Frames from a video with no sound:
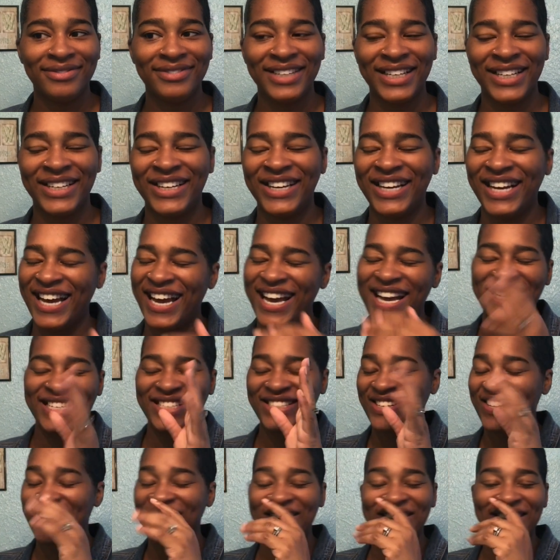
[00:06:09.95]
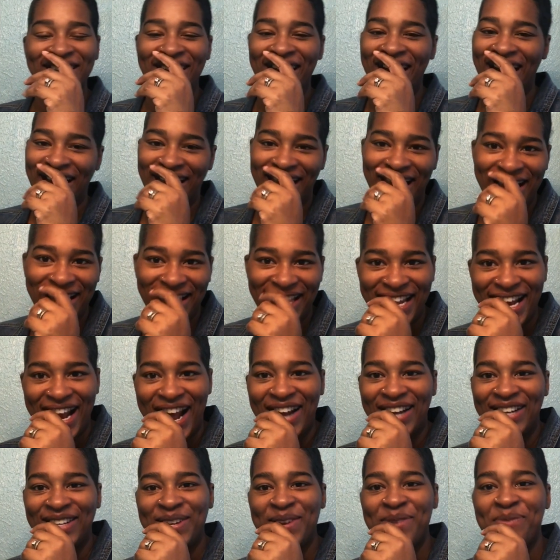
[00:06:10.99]
girl, no, I can't let
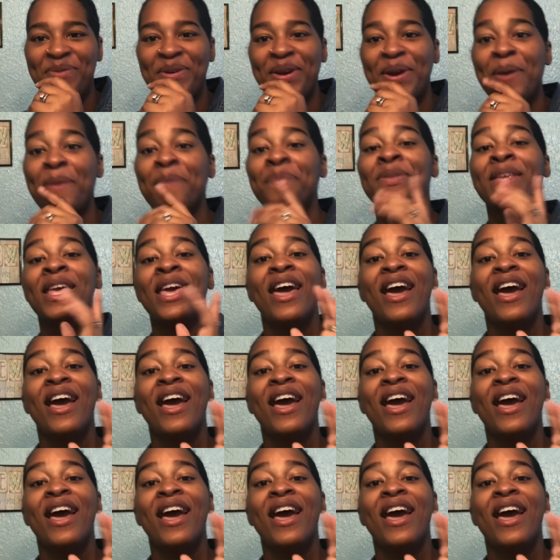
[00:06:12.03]
out a little pee.